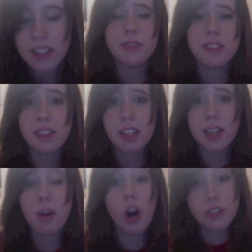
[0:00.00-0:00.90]
Salim
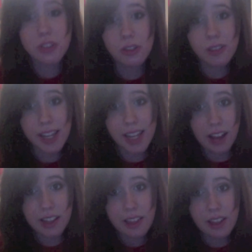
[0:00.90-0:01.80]
also, like
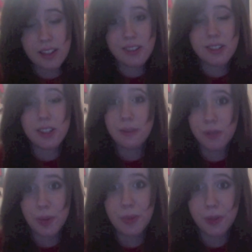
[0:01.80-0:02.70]
Galef, is
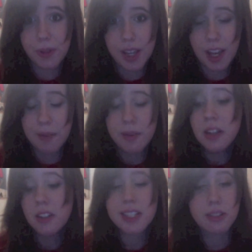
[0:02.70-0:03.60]
confirmed for the game,
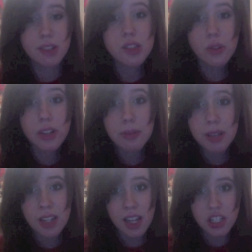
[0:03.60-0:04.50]
so there is going to be
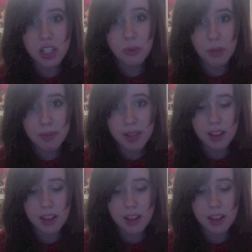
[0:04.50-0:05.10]
an Ancient Arabian